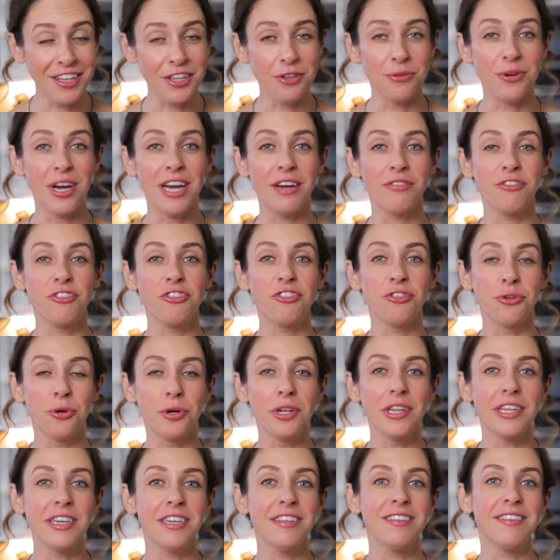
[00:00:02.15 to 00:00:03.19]
you have
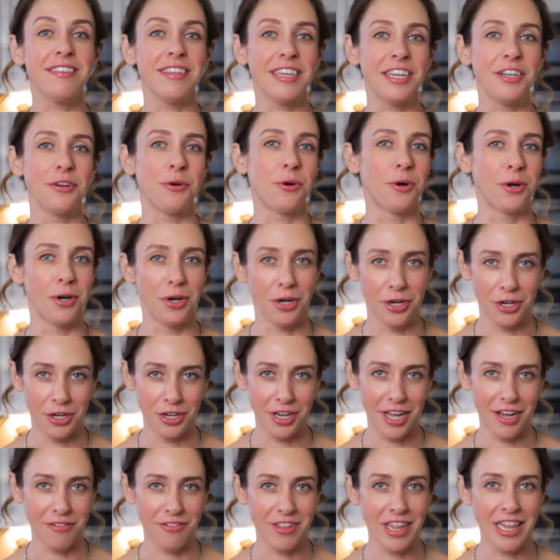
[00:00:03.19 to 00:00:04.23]
surely seen or heard
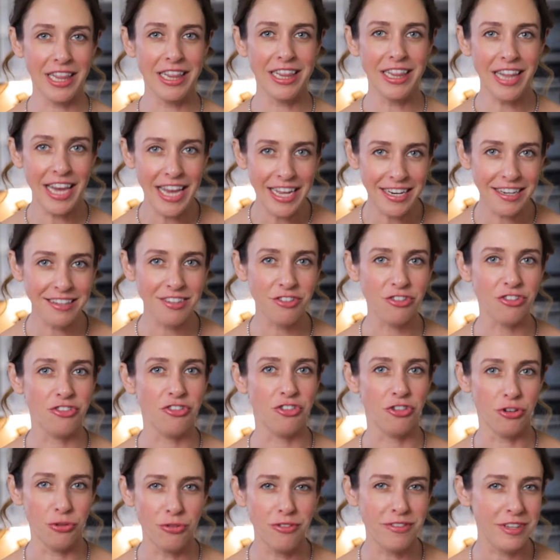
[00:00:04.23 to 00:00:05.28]
of the latest
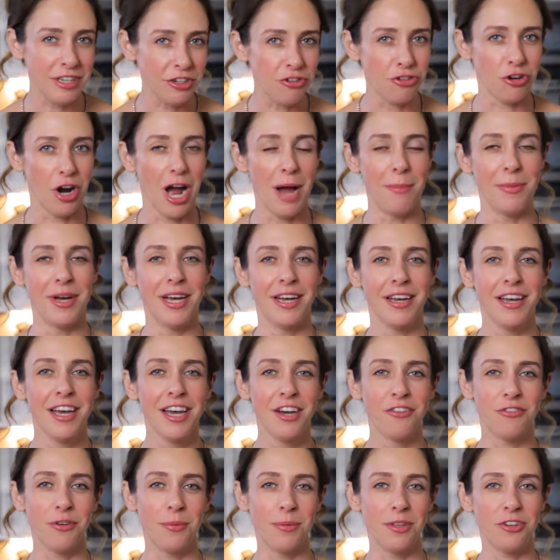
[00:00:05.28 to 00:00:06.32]
juicy drama
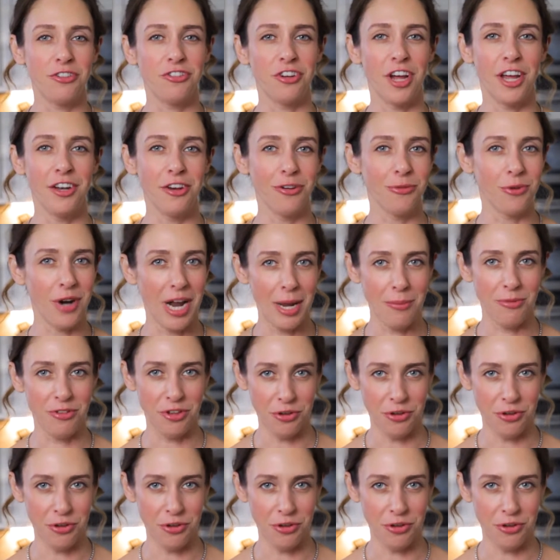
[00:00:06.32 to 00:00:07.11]
from the Shonda Rhimes